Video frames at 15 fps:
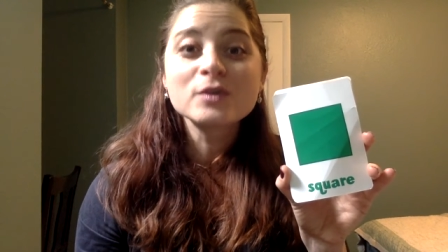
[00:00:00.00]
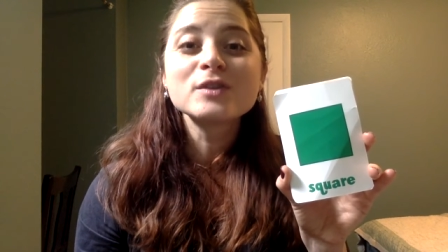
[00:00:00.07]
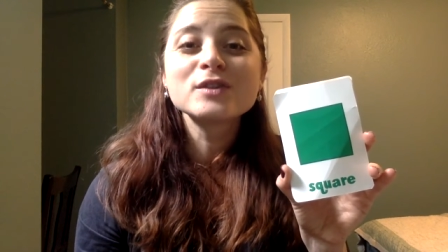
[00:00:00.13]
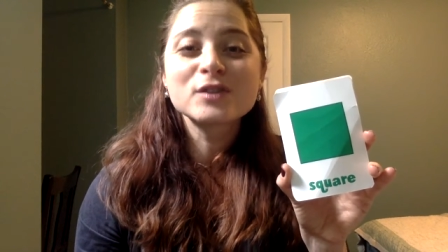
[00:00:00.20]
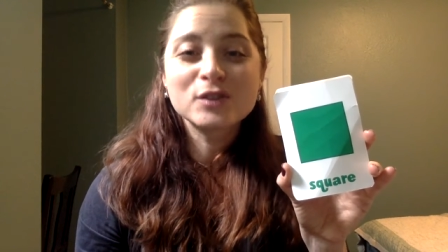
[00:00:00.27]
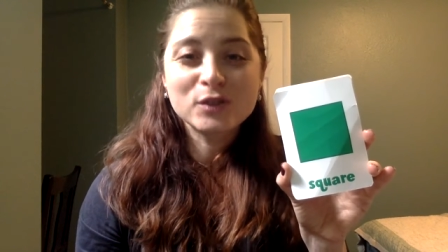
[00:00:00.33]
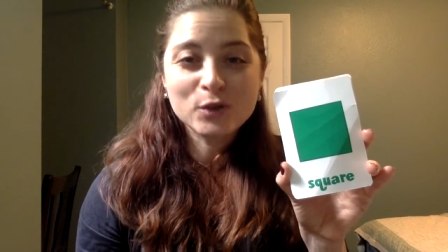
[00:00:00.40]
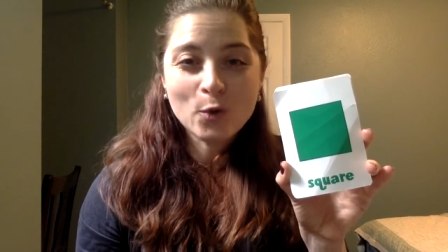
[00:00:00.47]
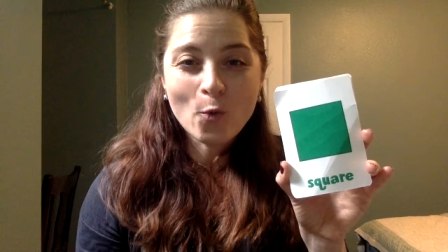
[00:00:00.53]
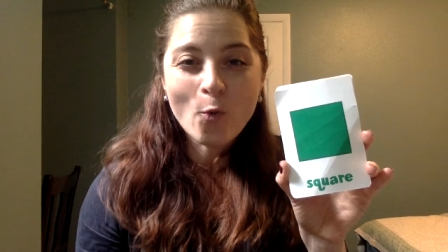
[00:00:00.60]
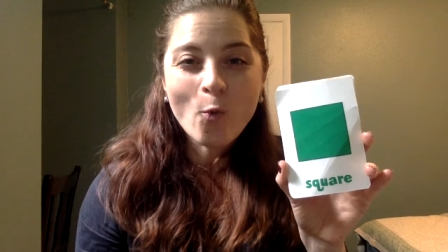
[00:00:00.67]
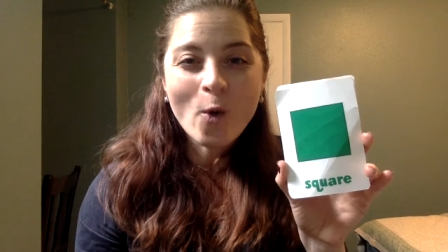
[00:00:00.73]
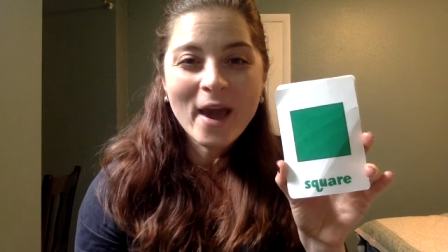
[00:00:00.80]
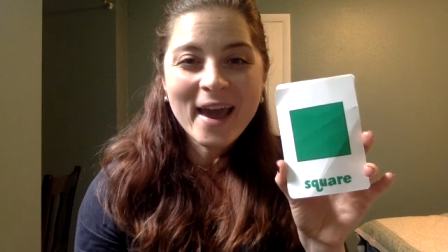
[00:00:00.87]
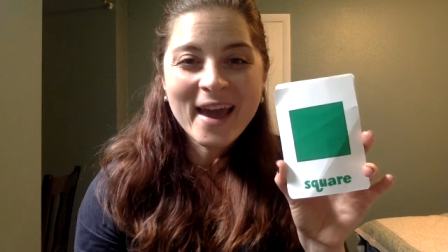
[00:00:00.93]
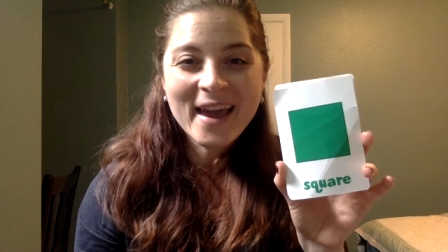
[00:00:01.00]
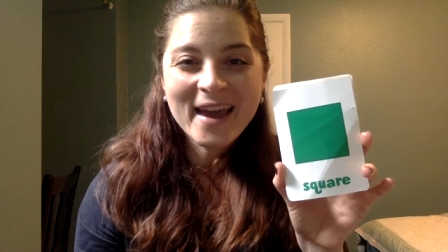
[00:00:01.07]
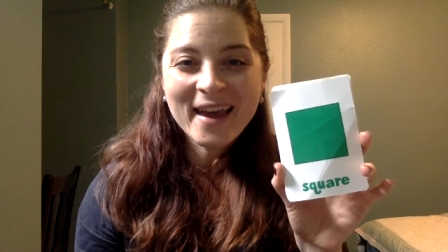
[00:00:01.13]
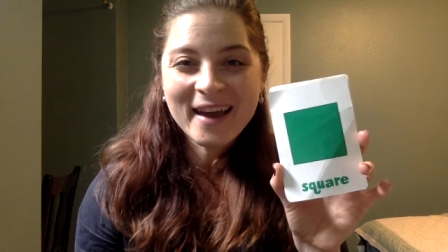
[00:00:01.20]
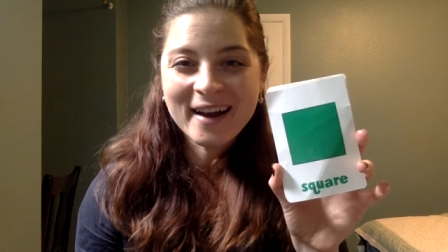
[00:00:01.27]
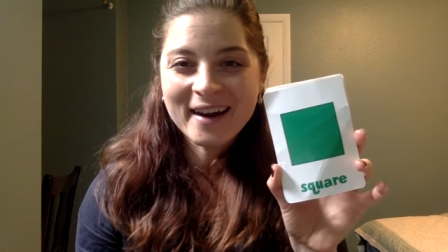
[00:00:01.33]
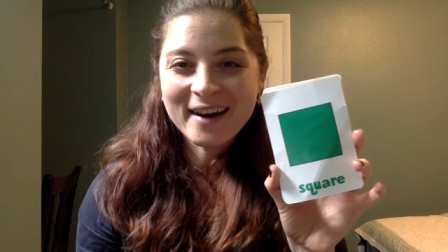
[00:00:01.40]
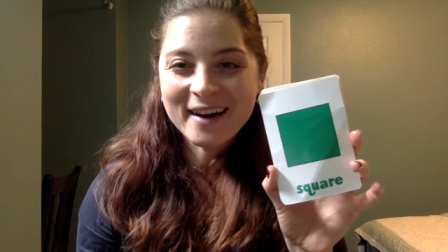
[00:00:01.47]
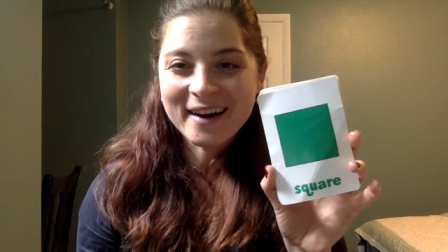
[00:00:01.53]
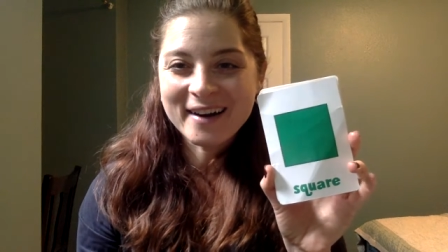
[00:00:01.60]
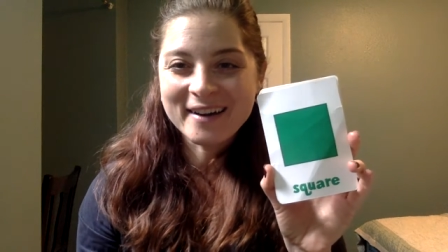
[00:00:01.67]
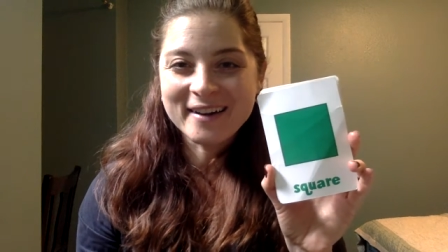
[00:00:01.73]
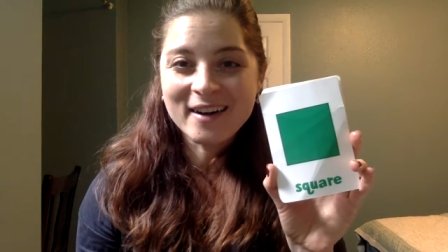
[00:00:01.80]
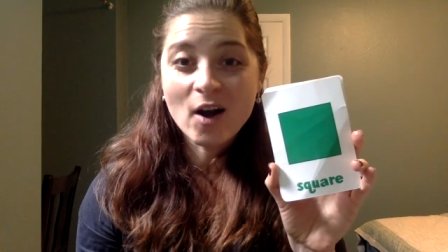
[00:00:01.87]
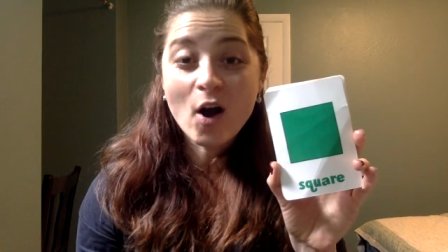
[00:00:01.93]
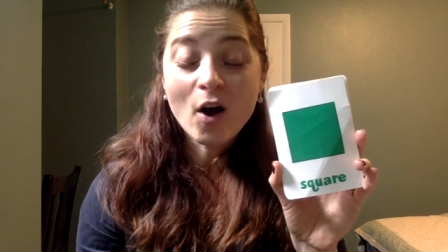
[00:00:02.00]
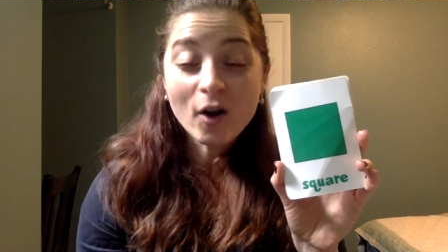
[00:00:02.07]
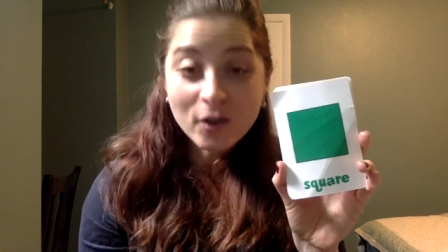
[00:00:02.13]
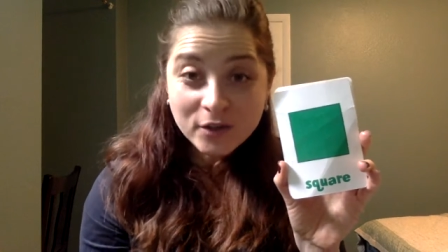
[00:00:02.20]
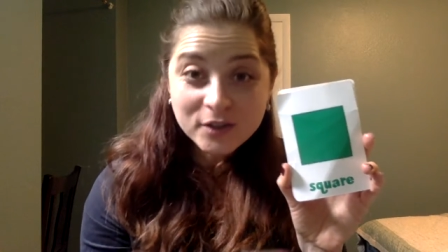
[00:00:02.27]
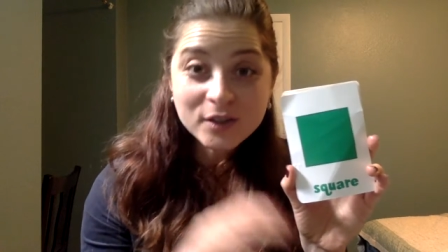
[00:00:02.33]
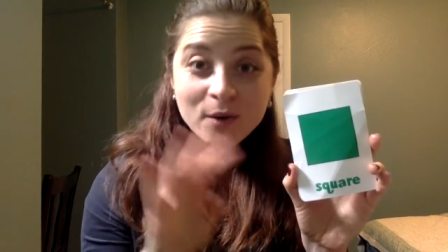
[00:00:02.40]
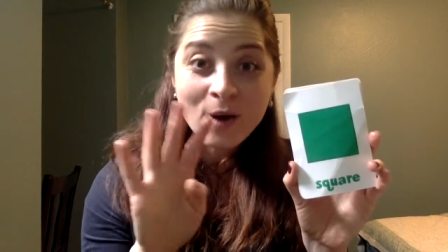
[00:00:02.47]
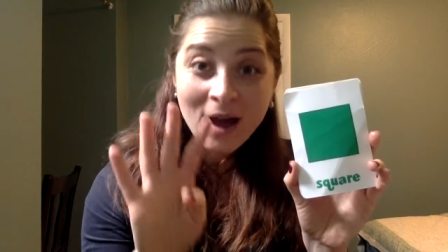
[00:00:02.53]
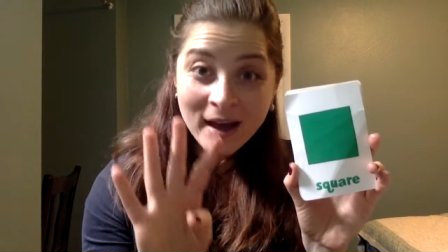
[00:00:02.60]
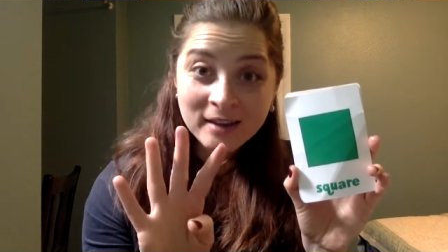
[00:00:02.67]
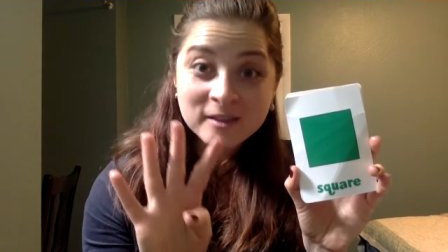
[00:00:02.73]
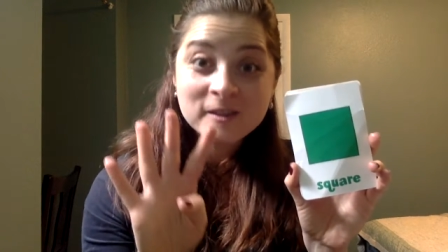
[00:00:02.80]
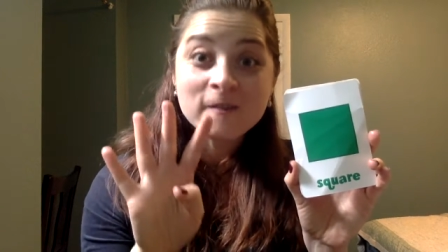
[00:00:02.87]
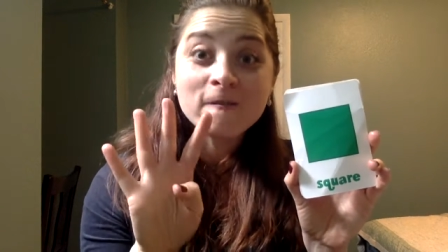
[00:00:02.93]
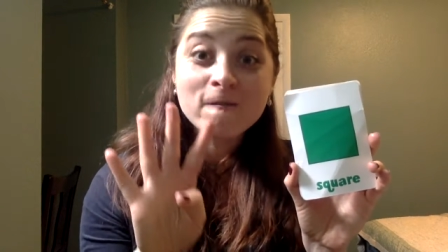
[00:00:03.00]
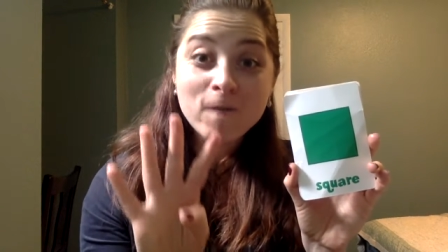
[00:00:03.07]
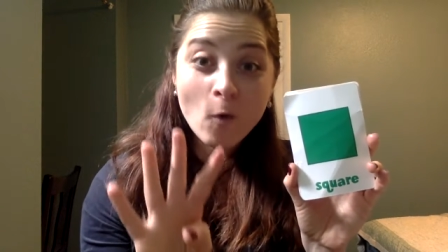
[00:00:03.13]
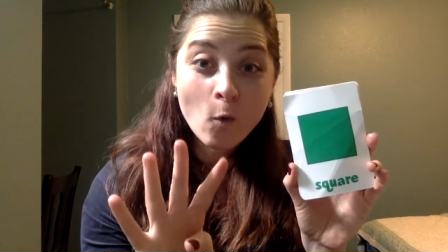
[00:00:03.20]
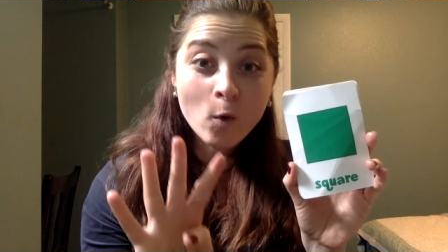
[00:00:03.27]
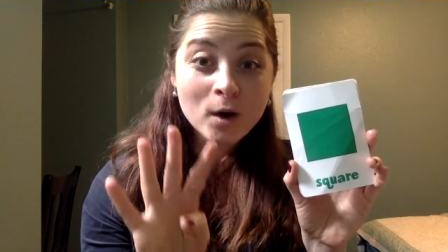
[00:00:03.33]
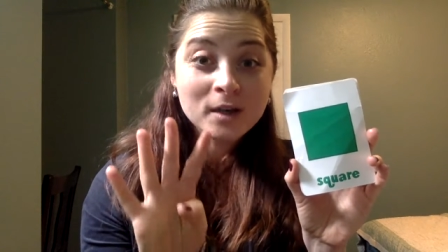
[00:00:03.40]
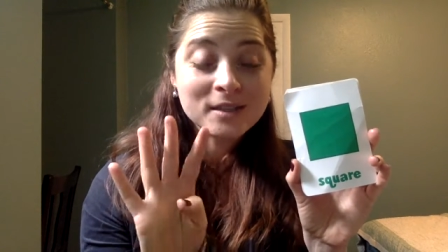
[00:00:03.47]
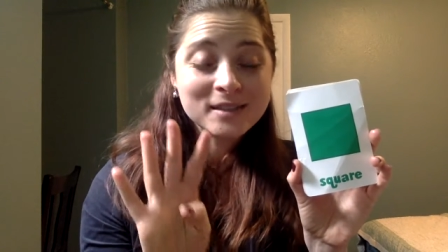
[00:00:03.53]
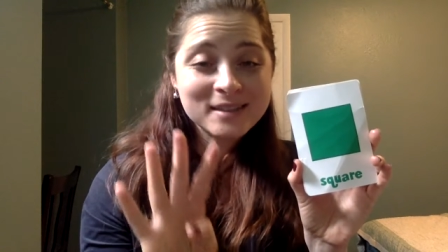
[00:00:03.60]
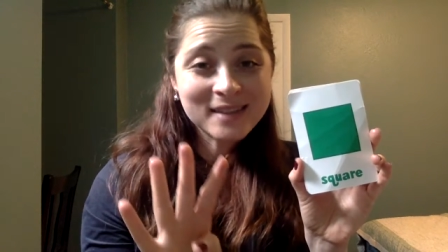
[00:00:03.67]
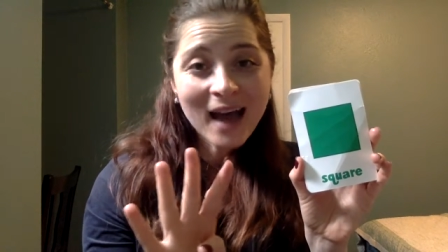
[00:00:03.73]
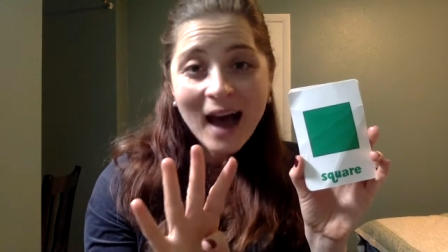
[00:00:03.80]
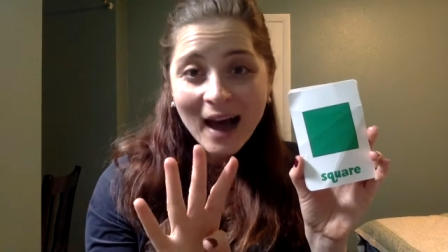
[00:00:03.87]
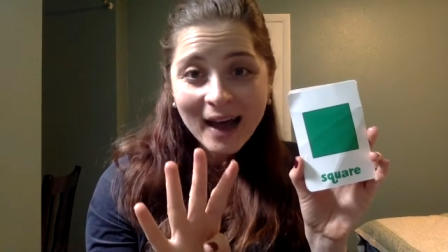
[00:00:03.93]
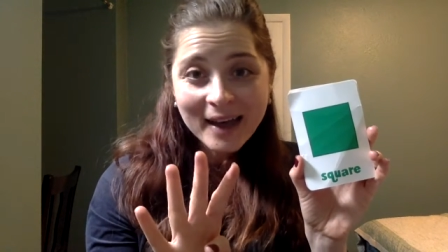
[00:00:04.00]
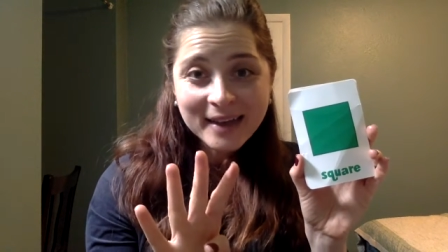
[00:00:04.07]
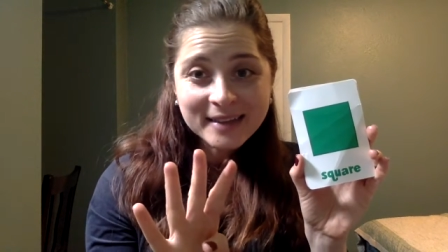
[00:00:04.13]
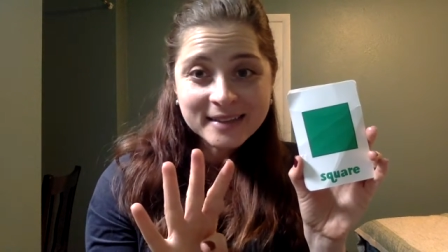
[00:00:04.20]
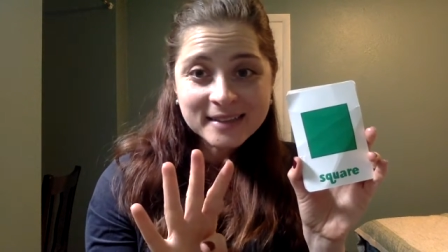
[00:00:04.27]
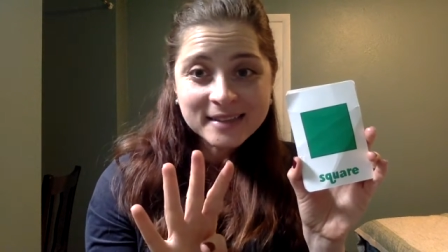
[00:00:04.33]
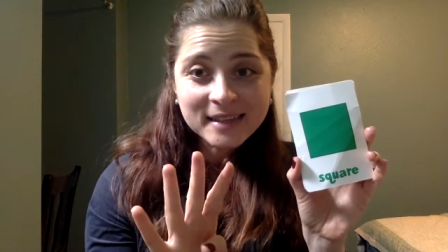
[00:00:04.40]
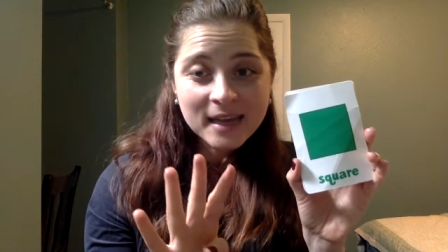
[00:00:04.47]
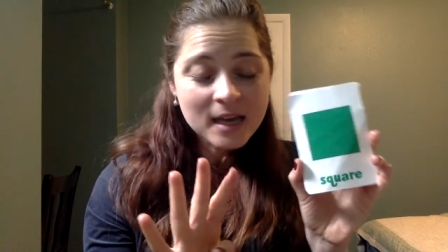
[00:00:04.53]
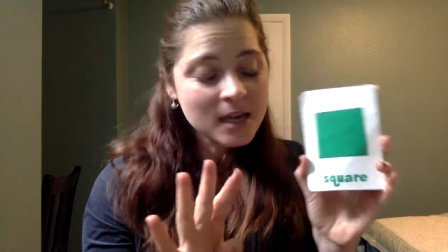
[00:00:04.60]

Square also has 4 sides,